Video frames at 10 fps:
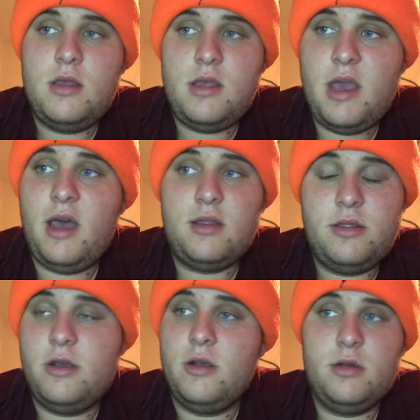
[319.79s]
yeah,
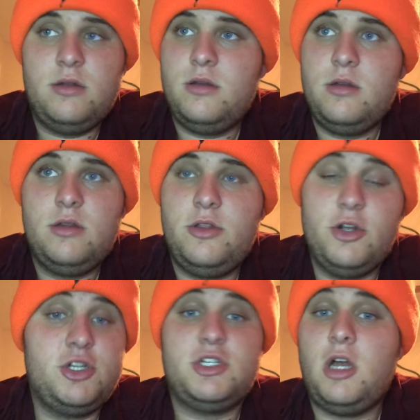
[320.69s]
they're
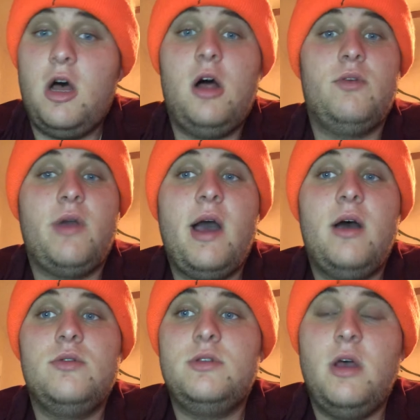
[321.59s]
just all
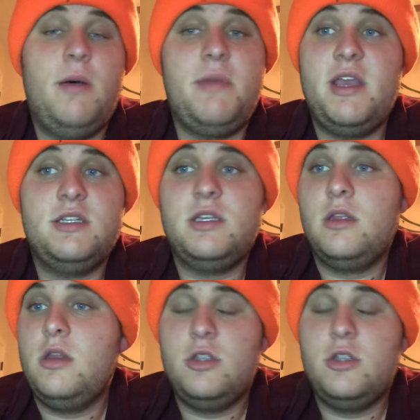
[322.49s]
around amazing.